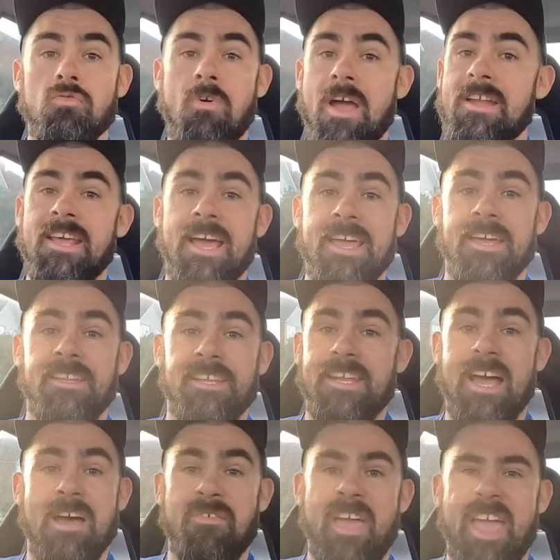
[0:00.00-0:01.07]
the radiator didn't
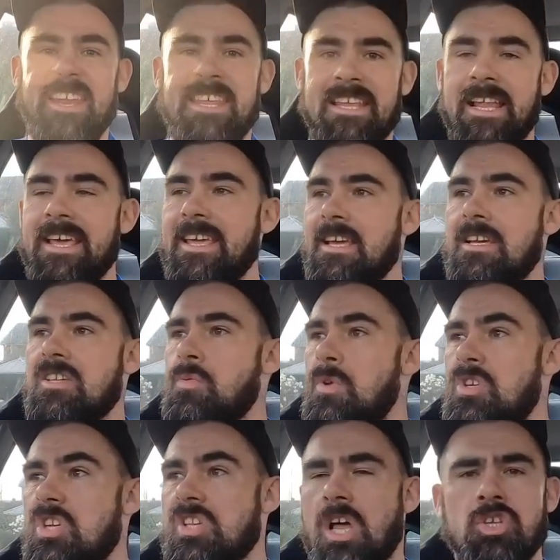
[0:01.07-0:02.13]
have any leaks,
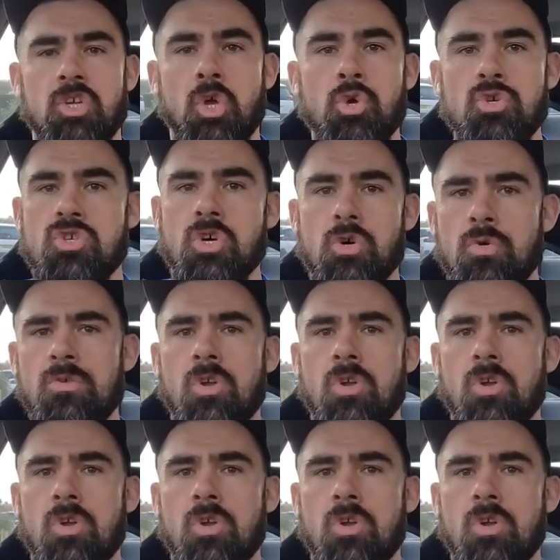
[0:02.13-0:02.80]
which is unusual.